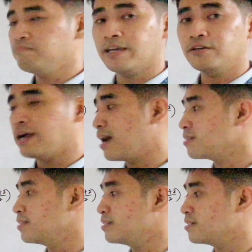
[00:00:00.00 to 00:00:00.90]
minor
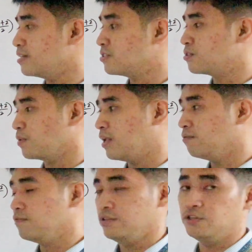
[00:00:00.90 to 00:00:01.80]
axis is
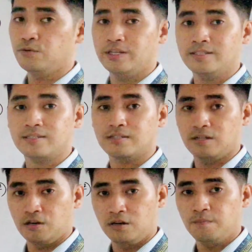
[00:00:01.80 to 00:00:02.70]
12 units
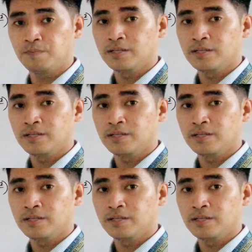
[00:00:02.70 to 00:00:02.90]
long.